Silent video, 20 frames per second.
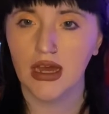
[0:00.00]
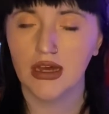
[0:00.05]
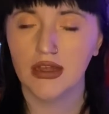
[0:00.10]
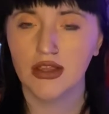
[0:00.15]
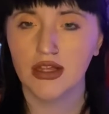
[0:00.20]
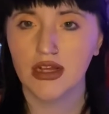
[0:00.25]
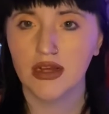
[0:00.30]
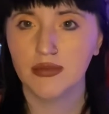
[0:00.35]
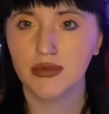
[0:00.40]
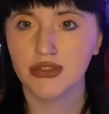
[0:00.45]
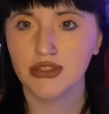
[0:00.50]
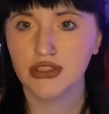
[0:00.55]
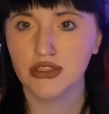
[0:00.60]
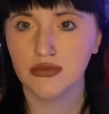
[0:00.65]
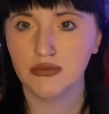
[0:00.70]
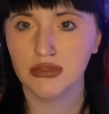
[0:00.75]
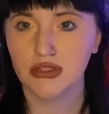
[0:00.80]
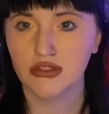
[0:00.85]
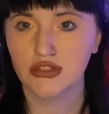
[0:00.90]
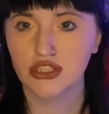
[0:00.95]
The couple's two
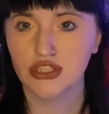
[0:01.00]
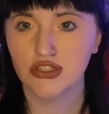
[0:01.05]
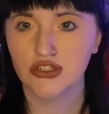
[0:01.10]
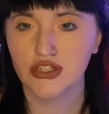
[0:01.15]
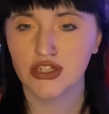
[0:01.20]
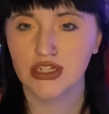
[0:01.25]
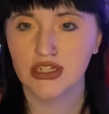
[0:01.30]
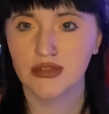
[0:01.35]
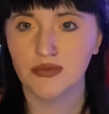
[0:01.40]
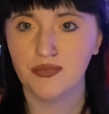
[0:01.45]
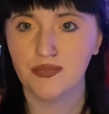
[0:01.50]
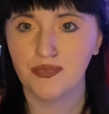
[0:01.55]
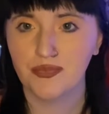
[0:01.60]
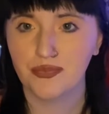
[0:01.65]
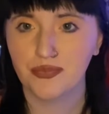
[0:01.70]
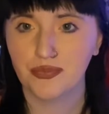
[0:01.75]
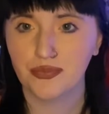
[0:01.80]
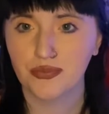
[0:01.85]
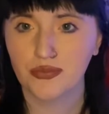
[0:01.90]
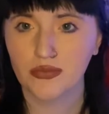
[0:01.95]

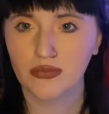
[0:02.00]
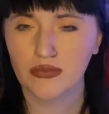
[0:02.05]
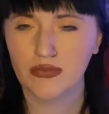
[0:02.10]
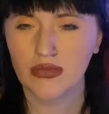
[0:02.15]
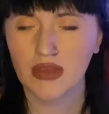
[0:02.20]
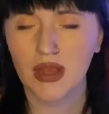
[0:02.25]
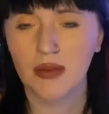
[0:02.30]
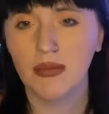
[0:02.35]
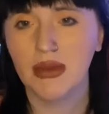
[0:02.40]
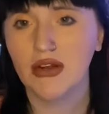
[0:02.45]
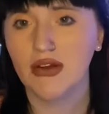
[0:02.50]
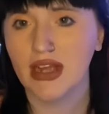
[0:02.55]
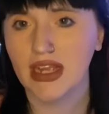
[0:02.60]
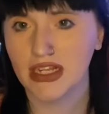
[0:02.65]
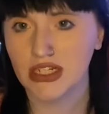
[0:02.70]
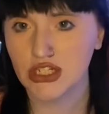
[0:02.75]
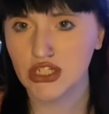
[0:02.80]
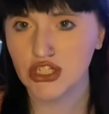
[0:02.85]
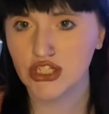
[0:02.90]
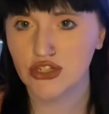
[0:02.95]

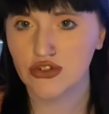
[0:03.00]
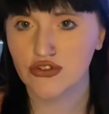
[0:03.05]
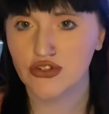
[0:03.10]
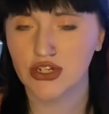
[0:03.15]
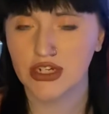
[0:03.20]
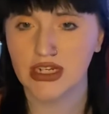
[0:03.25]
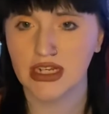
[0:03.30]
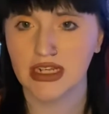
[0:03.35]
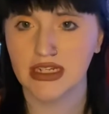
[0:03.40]
middle-aged children